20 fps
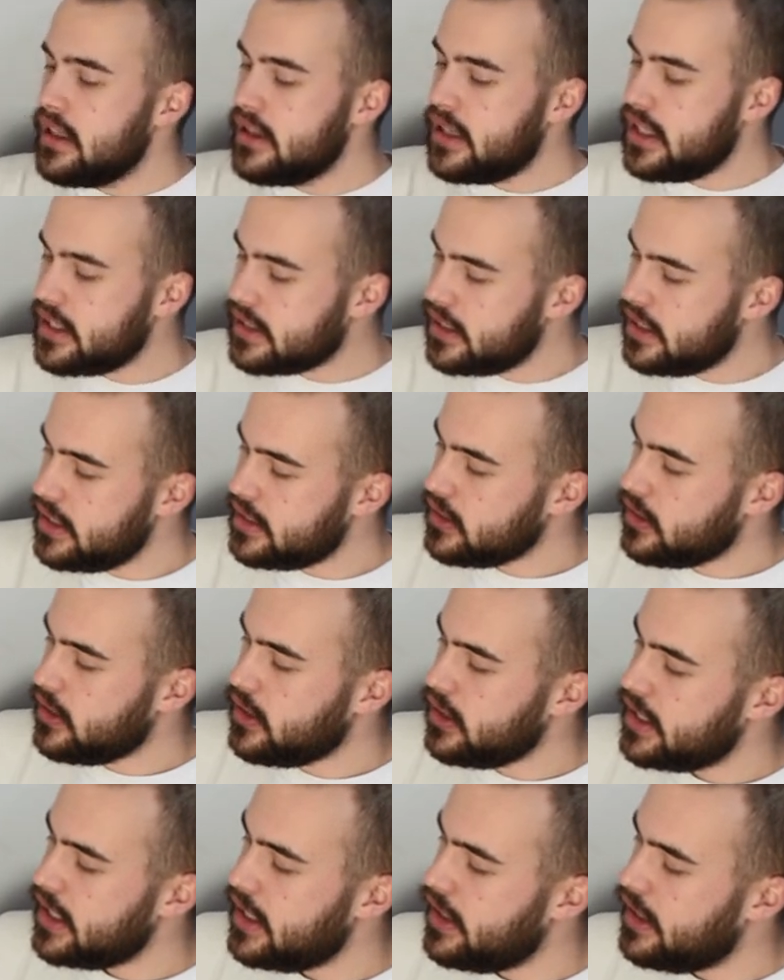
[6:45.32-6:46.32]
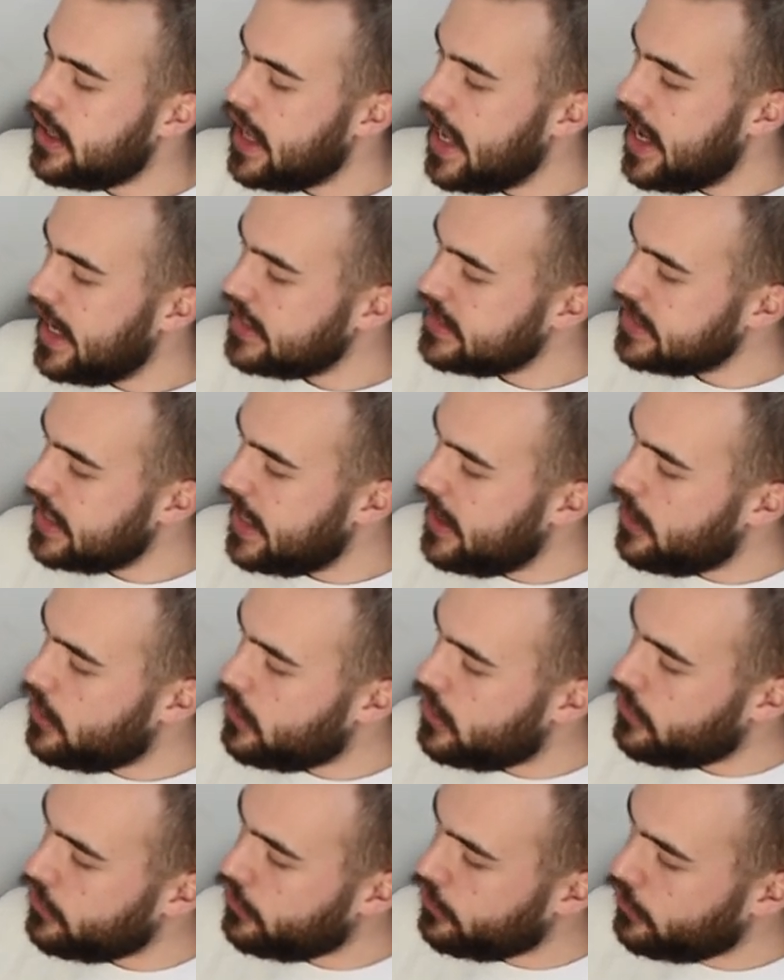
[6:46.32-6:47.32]
This is on an
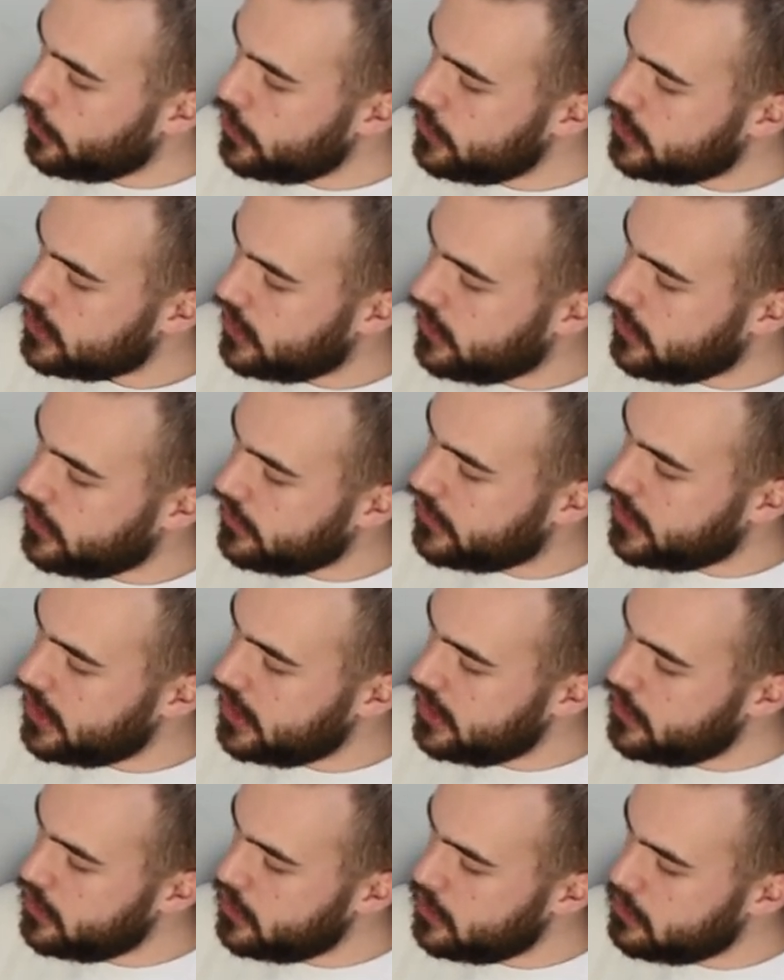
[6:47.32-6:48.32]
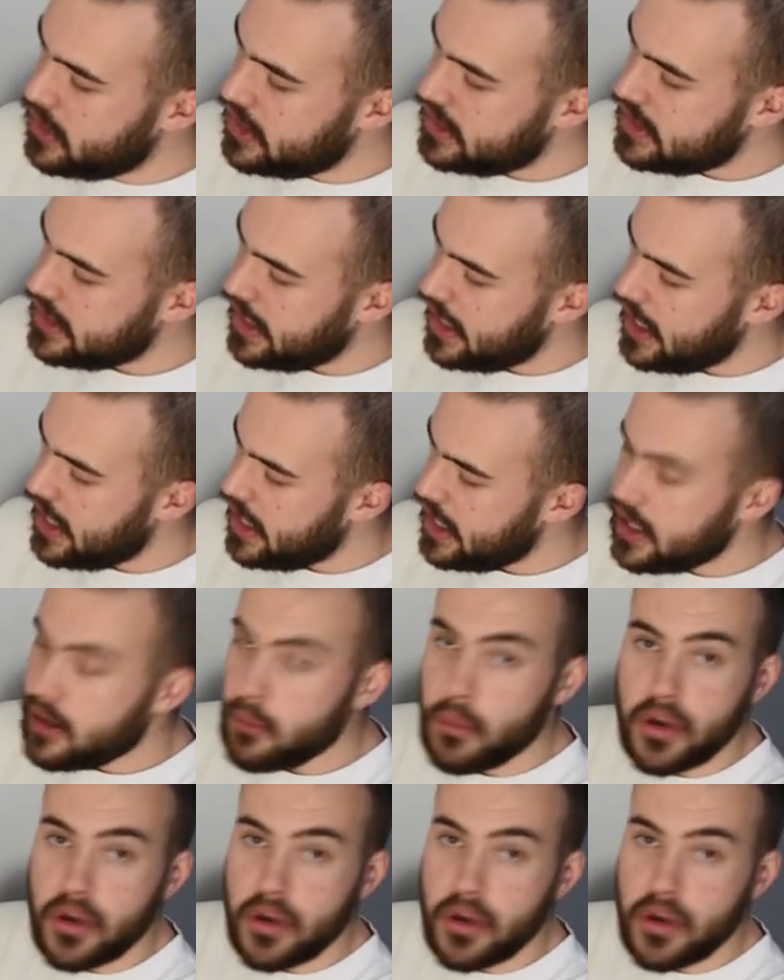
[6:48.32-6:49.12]
XL Fruit of the Loom tag,